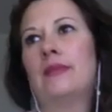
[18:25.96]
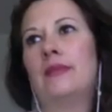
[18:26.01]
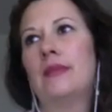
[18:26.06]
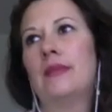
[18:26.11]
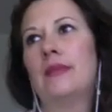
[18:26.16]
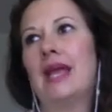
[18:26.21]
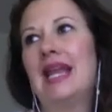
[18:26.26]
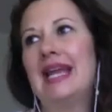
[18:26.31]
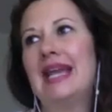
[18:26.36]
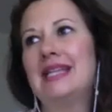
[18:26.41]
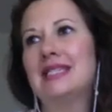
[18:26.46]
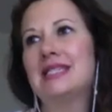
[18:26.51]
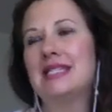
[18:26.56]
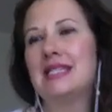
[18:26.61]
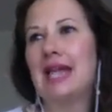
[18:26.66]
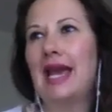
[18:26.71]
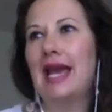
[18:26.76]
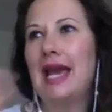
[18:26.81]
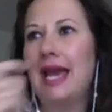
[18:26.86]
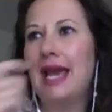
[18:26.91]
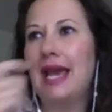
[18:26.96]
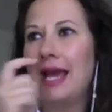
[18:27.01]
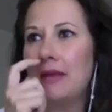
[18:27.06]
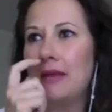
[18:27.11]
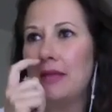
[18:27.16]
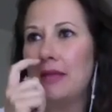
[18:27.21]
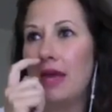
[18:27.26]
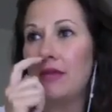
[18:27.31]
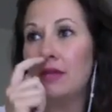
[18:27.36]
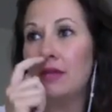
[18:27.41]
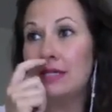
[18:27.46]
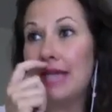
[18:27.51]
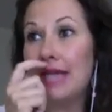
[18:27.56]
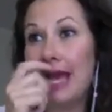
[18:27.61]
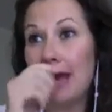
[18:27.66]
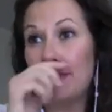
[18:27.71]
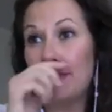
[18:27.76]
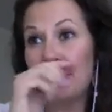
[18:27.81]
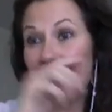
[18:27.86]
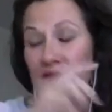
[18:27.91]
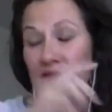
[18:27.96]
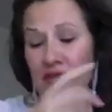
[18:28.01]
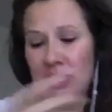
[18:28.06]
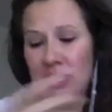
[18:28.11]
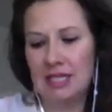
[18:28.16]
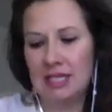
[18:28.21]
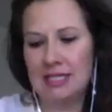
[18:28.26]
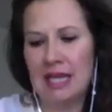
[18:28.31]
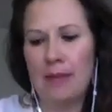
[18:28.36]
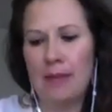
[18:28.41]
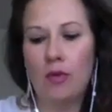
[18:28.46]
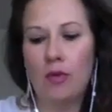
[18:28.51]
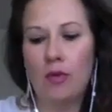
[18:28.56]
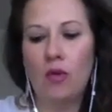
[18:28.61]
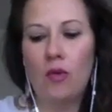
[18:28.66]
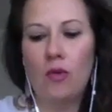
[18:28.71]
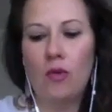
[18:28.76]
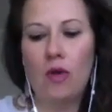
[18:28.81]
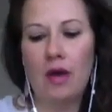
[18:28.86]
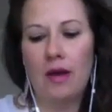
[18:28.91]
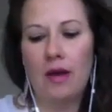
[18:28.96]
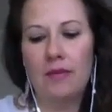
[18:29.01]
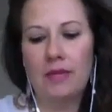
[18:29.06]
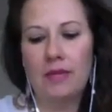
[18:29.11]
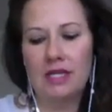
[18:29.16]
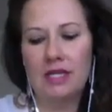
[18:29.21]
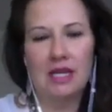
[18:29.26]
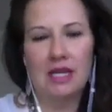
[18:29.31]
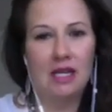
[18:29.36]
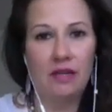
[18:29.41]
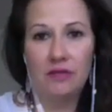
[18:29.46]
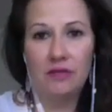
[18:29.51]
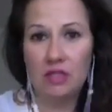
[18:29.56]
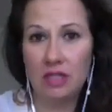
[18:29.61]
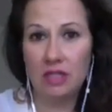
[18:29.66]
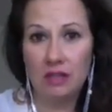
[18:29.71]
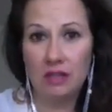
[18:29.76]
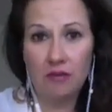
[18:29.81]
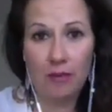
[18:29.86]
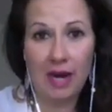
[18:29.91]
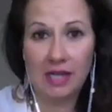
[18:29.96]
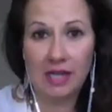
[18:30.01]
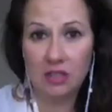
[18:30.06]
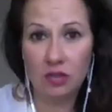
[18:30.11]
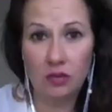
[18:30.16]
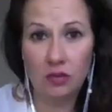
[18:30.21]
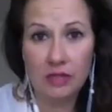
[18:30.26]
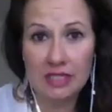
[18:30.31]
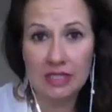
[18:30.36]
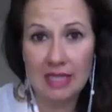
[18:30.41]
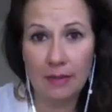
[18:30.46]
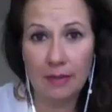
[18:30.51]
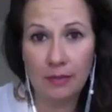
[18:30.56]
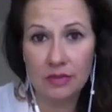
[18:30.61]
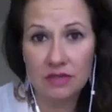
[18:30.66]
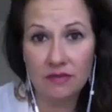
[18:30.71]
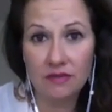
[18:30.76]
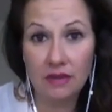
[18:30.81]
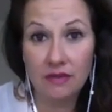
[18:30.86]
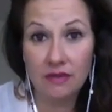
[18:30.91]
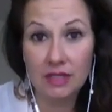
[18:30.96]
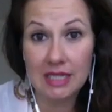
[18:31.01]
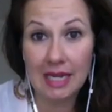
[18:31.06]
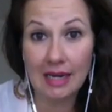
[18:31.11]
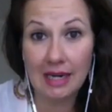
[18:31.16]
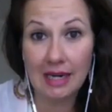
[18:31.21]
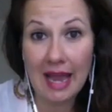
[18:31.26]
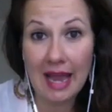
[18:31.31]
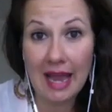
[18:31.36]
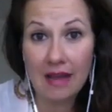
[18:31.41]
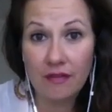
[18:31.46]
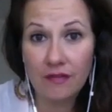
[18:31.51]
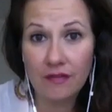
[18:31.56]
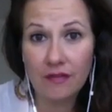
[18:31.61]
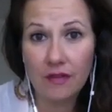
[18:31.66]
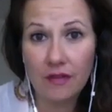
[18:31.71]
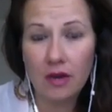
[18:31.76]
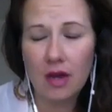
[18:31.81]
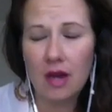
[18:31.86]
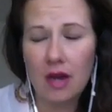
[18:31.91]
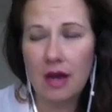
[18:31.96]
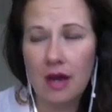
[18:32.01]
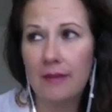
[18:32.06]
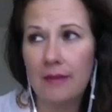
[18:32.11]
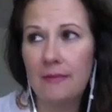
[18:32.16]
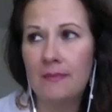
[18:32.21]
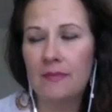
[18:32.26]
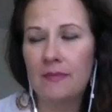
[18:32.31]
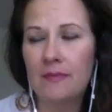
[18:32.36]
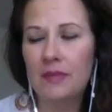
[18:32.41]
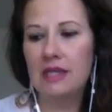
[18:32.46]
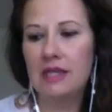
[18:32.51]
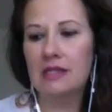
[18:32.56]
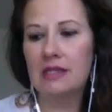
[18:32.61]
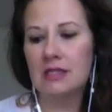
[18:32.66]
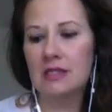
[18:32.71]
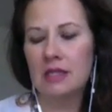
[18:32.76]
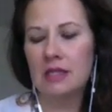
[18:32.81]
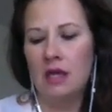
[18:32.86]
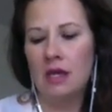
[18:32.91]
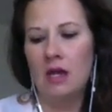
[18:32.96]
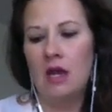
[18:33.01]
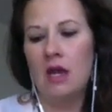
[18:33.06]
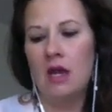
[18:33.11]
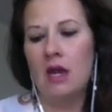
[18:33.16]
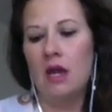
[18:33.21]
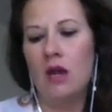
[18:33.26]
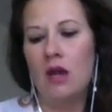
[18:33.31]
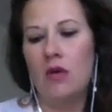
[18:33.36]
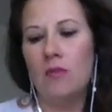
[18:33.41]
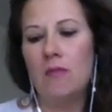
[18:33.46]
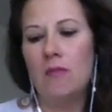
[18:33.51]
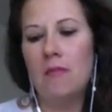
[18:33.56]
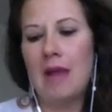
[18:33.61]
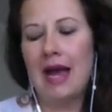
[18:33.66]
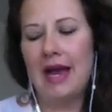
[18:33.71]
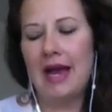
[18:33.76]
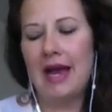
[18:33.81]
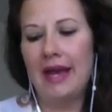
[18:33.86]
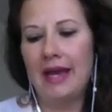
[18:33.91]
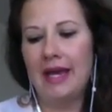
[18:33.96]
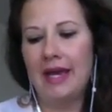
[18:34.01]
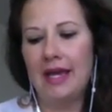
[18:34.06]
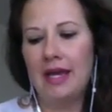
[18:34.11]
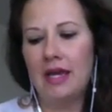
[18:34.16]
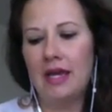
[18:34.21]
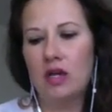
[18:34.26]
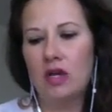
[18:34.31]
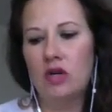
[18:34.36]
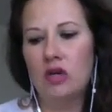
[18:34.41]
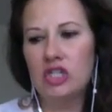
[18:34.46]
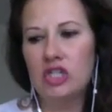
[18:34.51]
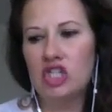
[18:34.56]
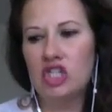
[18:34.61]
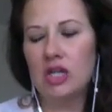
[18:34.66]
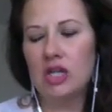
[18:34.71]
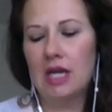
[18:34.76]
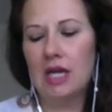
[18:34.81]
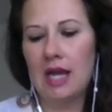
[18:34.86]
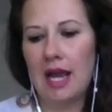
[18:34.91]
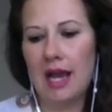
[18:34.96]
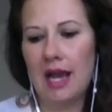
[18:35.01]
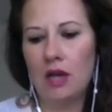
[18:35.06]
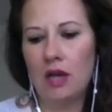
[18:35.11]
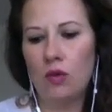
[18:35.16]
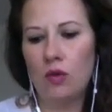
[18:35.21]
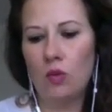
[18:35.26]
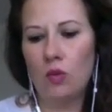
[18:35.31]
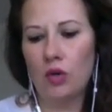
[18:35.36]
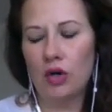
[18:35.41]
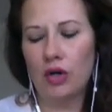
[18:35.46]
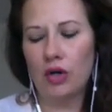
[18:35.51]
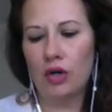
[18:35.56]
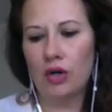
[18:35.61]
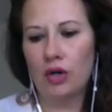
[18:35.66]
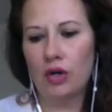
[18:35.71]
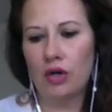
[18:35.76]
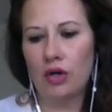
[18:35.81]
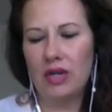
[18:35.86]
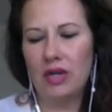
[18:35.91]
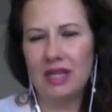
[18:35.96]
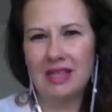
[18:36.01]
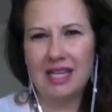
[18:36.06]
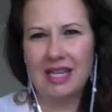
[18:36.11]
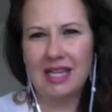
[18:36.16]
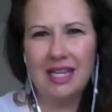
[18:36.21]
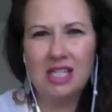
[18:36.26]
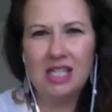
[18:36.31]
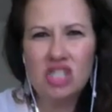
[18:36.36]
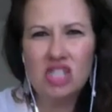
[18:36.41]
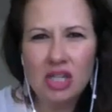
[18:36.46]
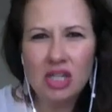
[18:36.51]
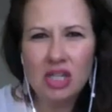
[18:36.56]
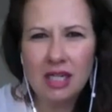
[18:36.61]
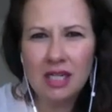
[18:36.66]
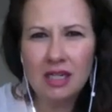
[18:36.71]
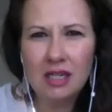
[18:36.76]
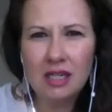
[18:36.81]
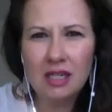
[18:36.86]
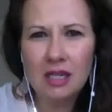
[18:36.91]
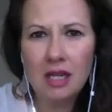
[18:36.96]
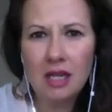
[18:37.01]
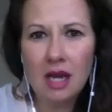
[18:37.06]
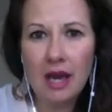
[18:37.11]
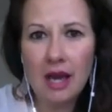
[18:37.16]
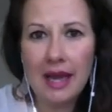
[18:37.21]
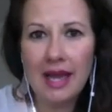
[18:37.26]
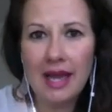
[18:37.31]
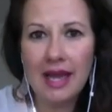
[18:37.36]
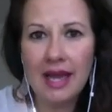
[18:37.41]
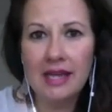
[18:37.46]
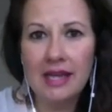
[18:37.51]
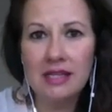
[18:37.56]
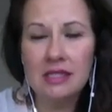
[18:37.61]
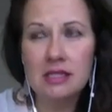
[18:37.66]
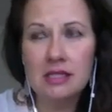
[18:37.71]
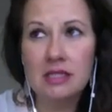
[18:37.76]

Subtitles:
let's say the other day, I'm going to give you an example because I love to give practical examples of everyday life, is my Christian and I were in the kitchen, and